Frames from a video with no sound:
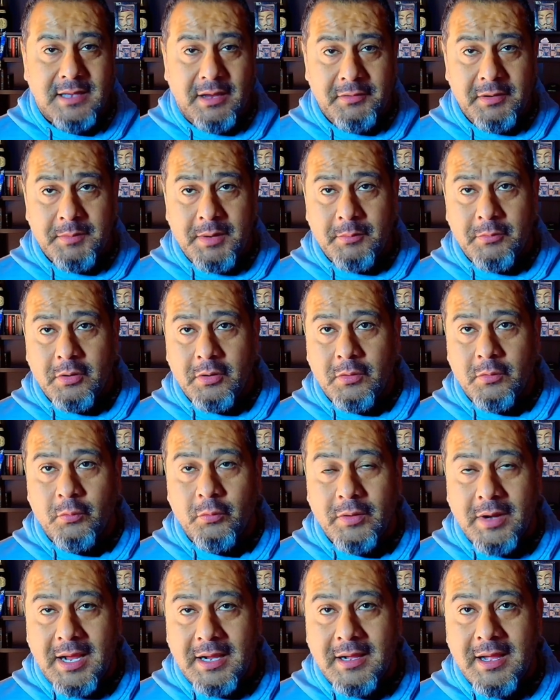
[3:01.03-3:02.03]
I remember
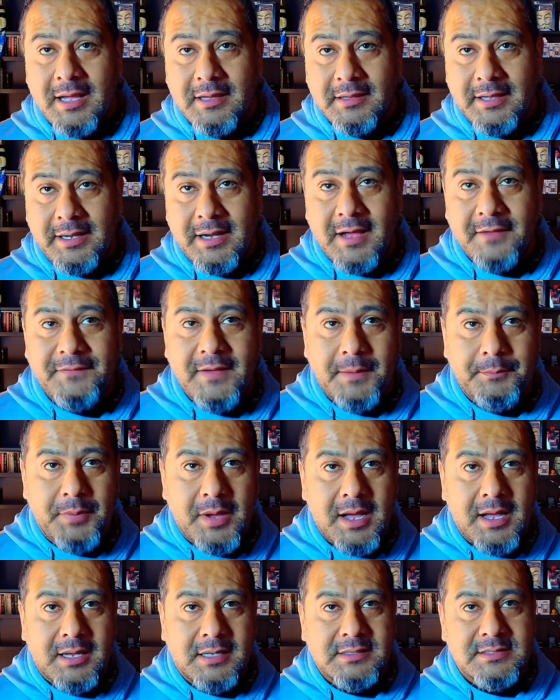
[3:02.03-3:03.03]
when I got laid off at
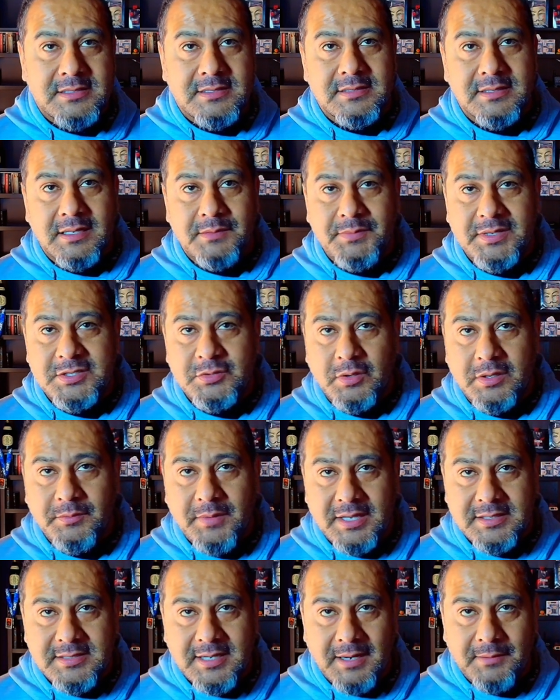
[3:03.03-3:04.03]
Box, in between
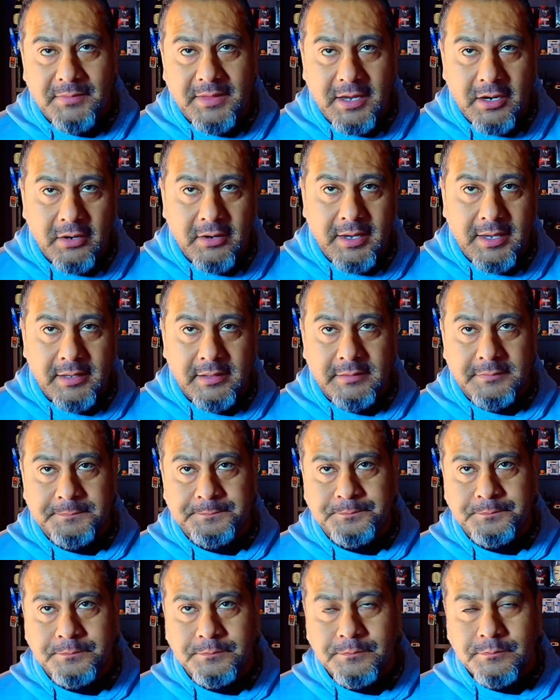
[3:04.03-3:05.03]
my time there
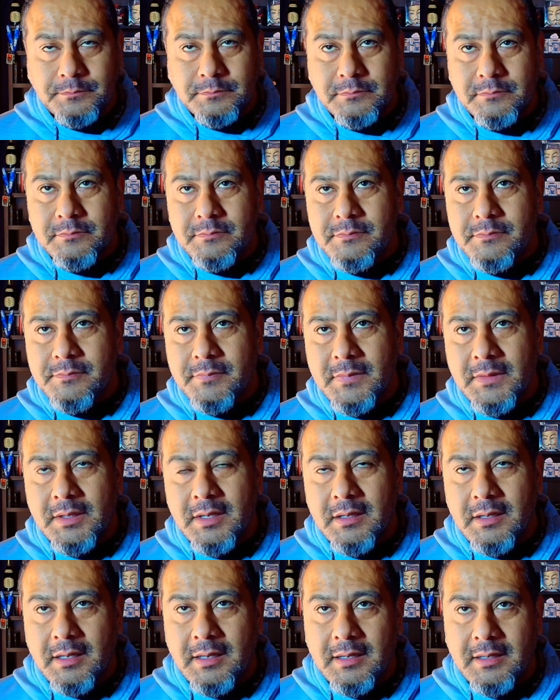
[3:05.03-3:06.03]
and
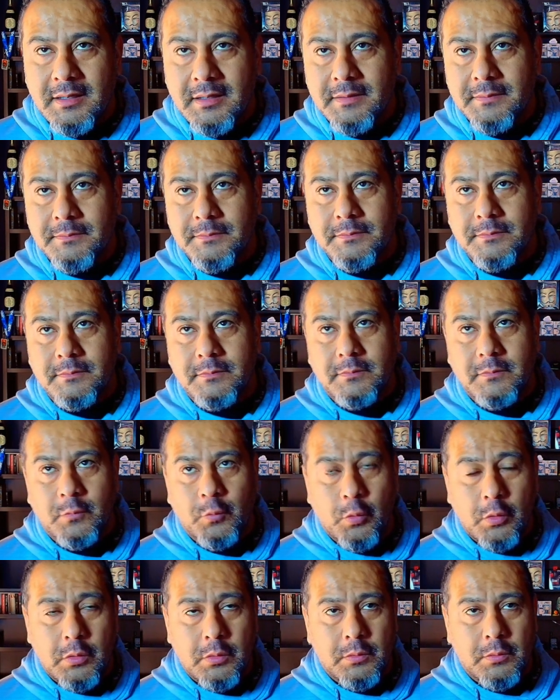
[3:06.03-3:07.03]
my
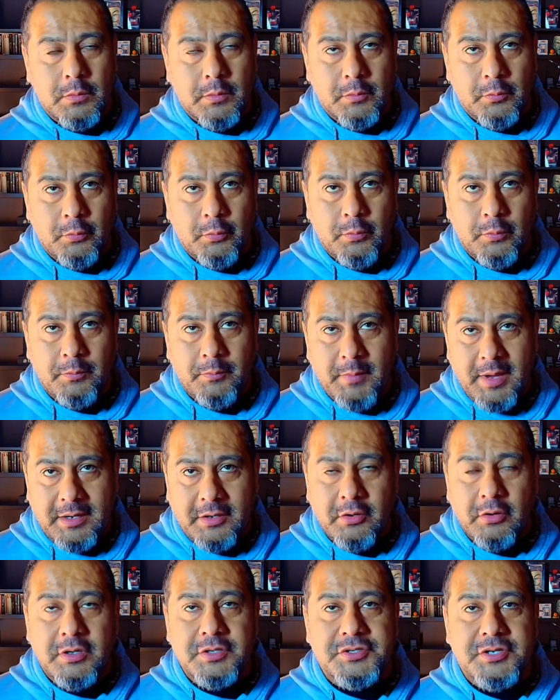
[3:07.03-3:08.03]

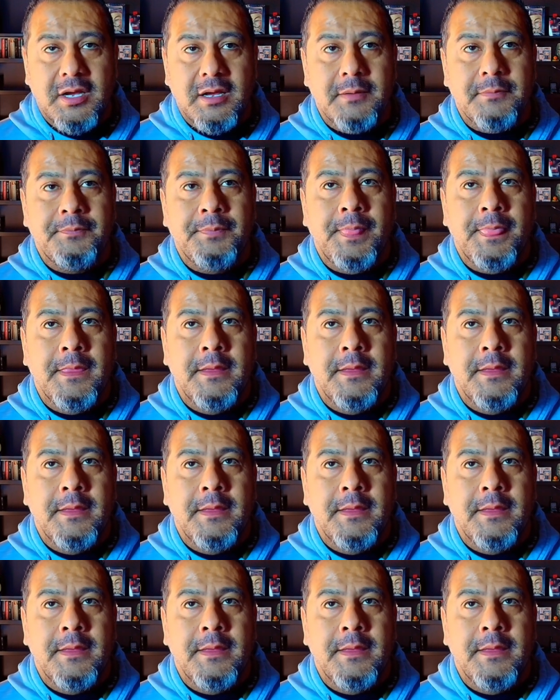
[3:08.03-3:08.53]
current job,